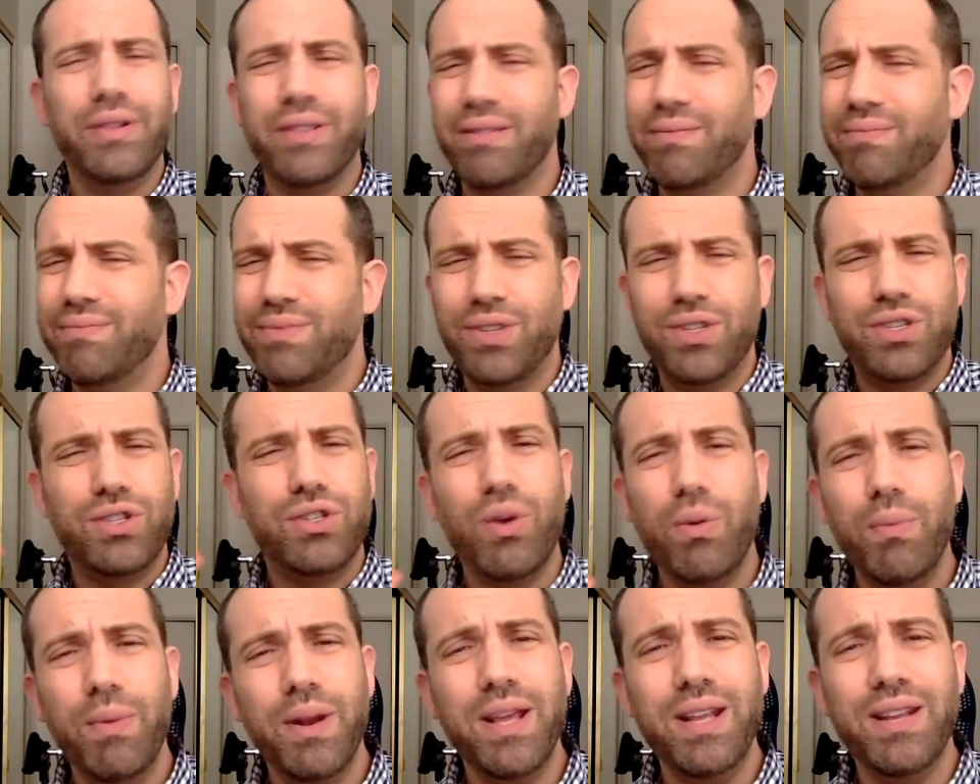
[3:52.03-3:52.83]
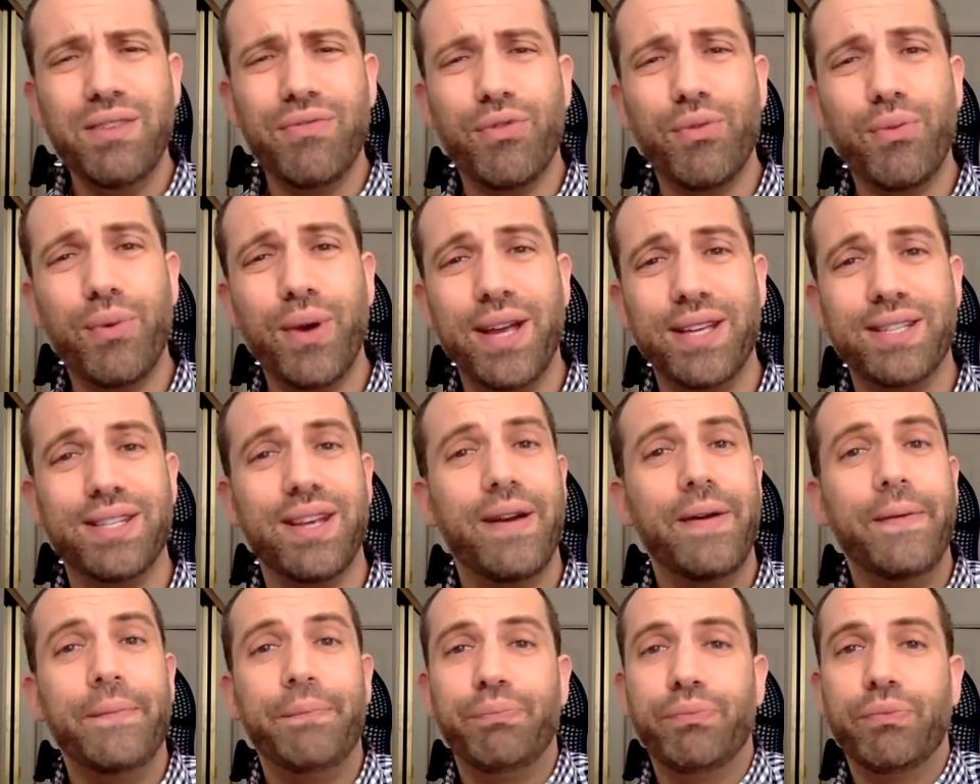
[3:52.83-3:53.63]
So many different ways.
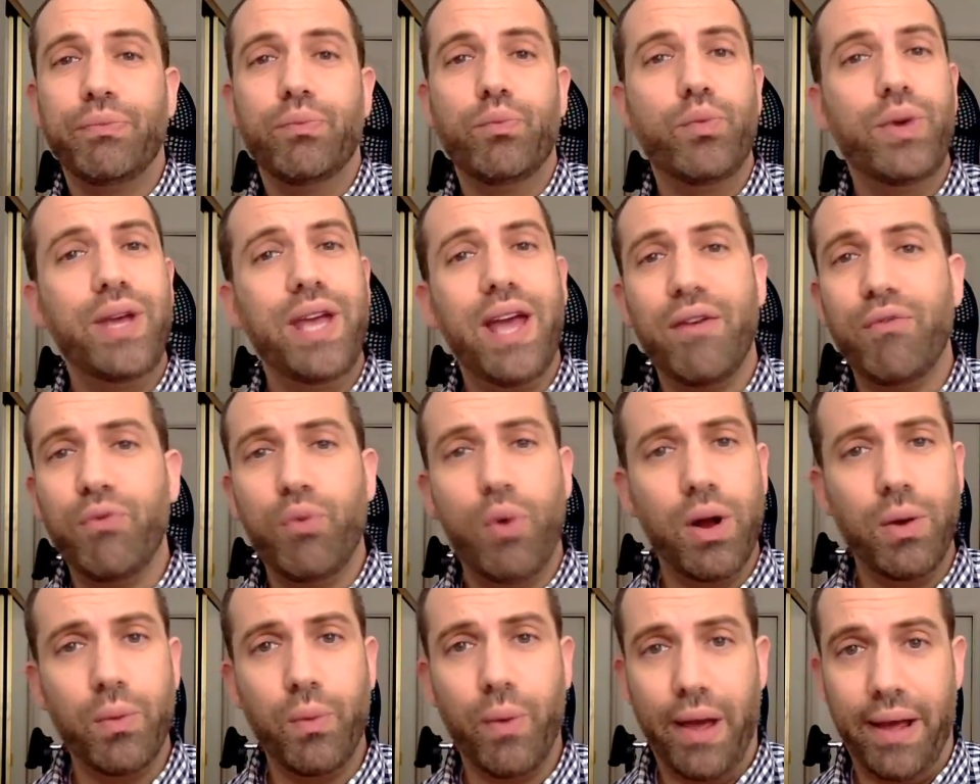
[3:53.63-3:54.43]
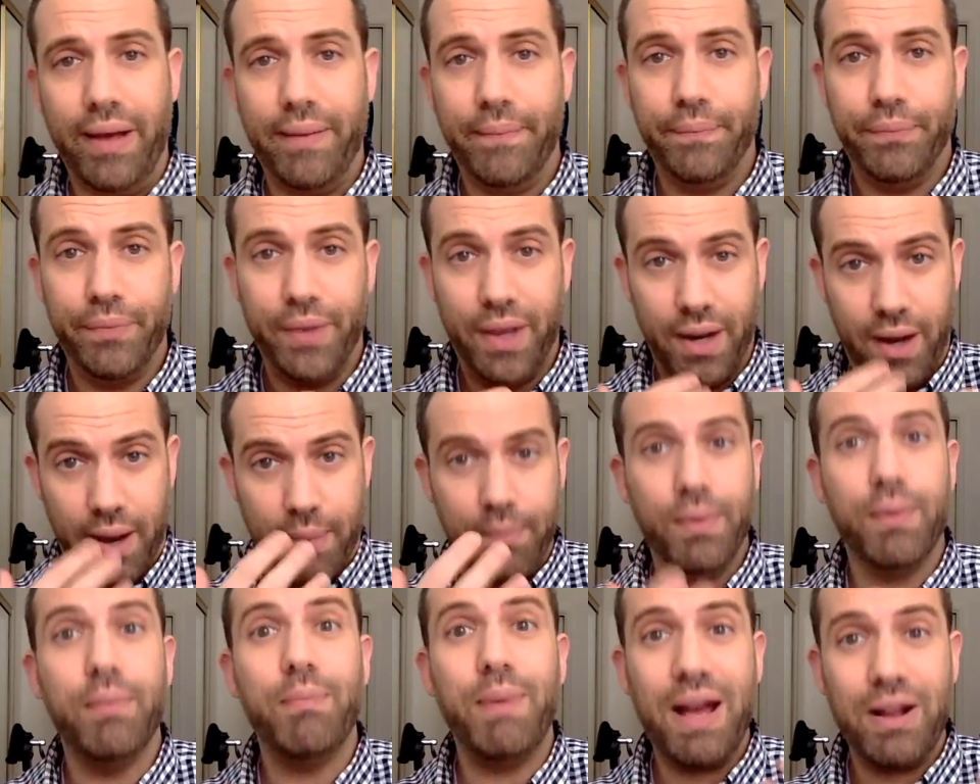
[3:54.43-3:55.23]
We have one way, and I'm
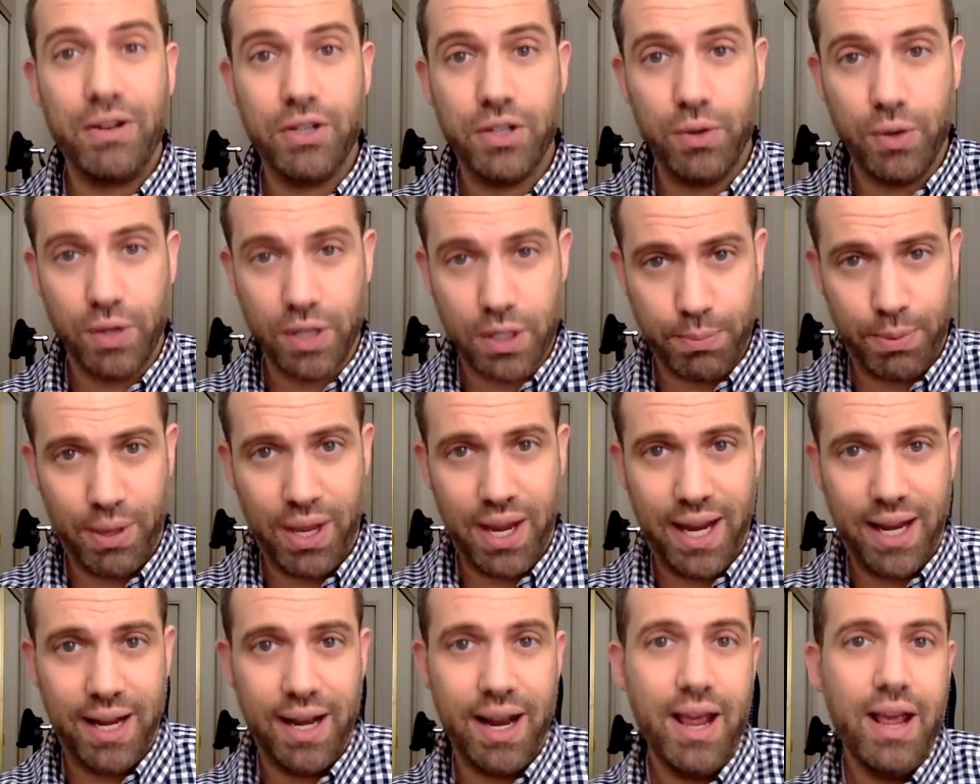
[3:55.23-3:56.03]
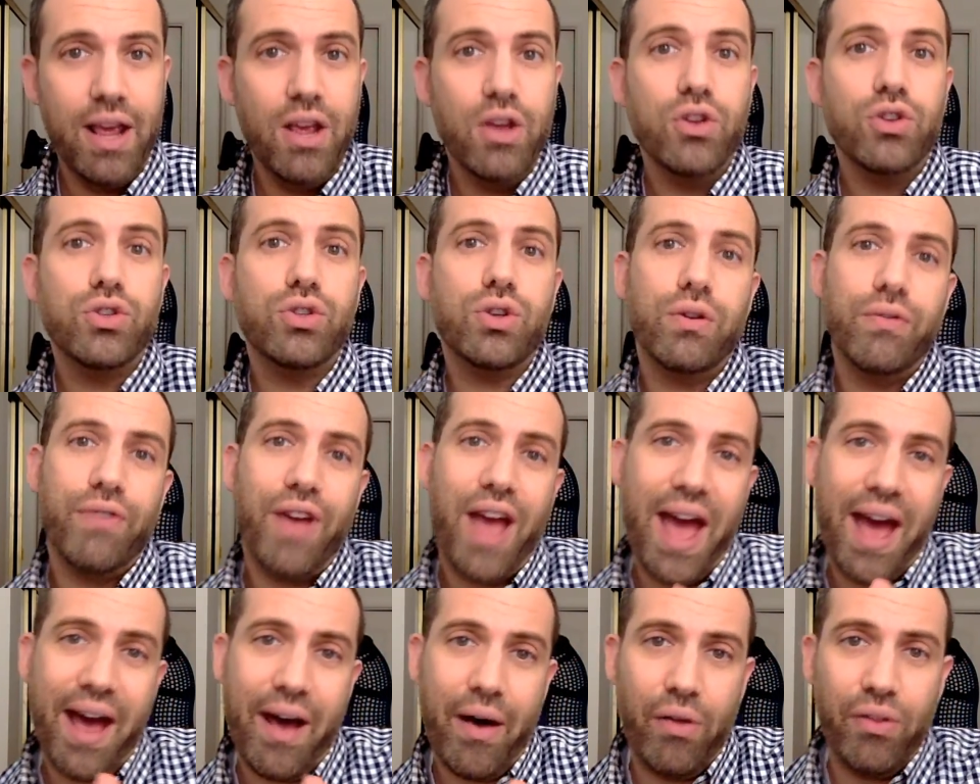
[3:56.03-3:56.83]
about to explain sort of
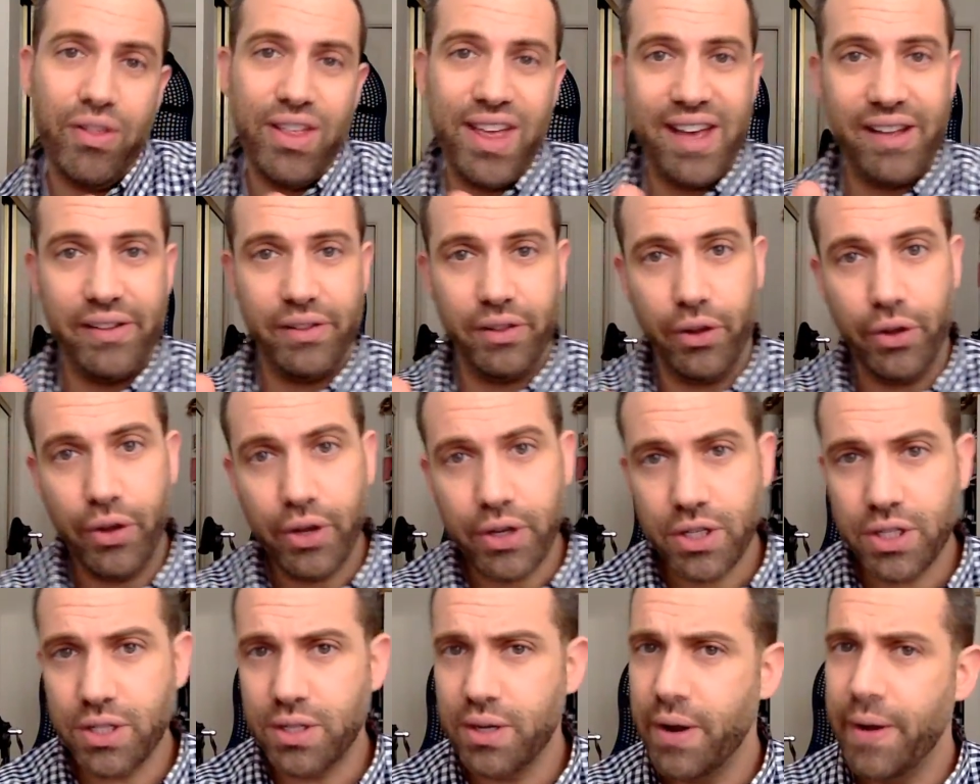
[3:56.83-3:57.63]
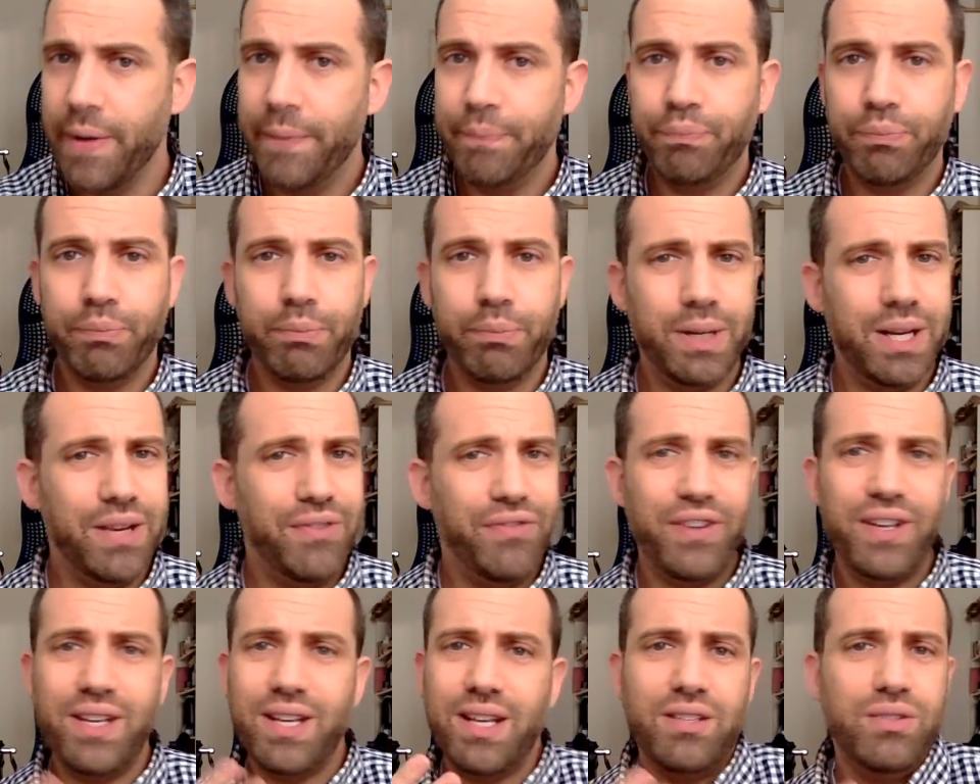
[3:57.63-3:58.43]
how that looks. But if
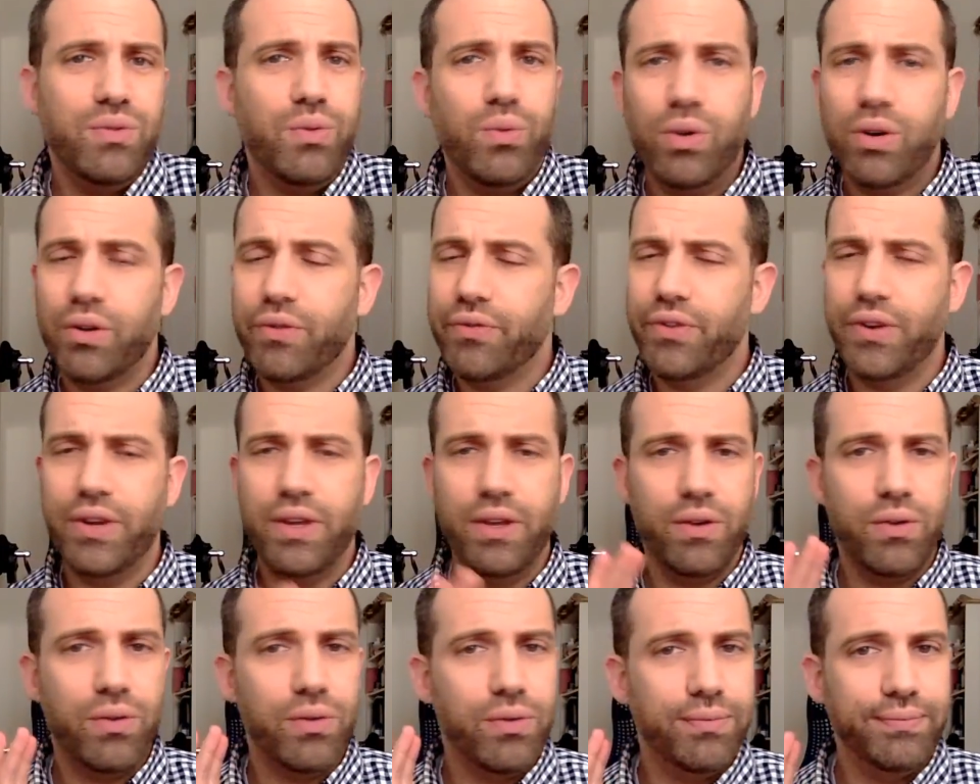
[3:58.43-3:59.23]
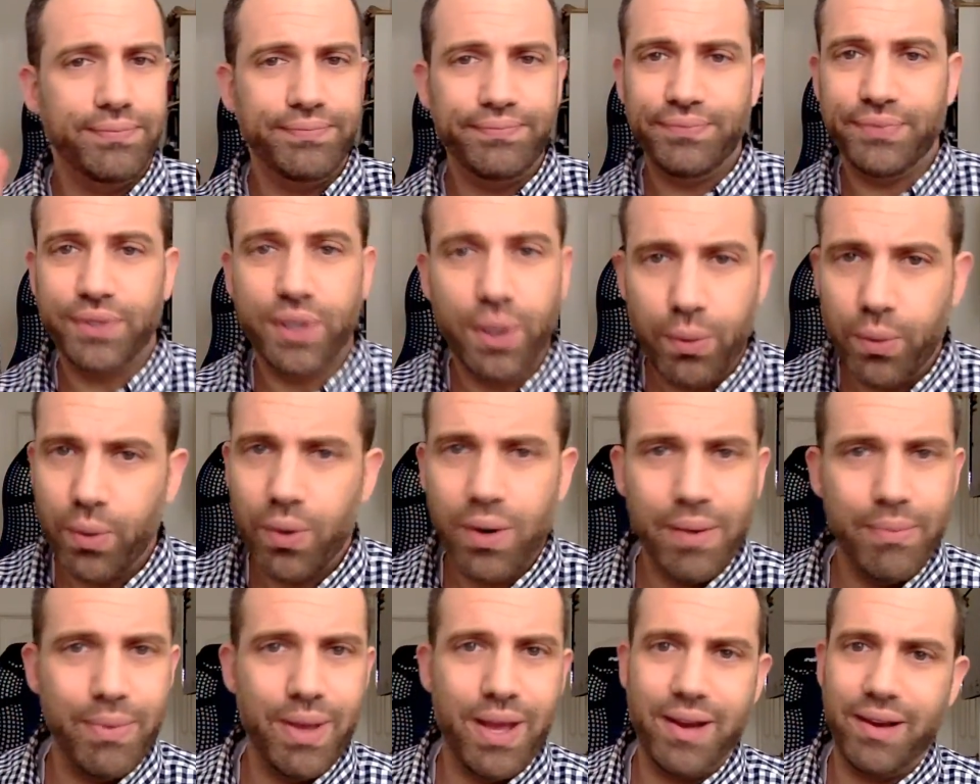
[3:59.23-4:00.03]
it doesn't work for you, don't worry
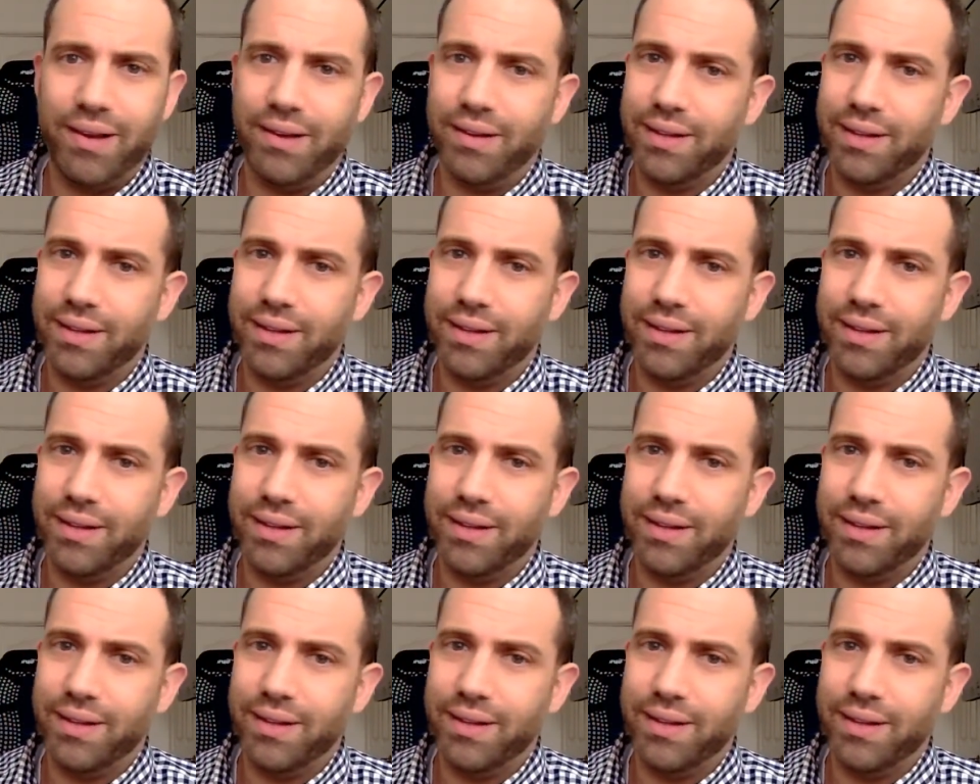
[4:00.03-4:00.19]
about it.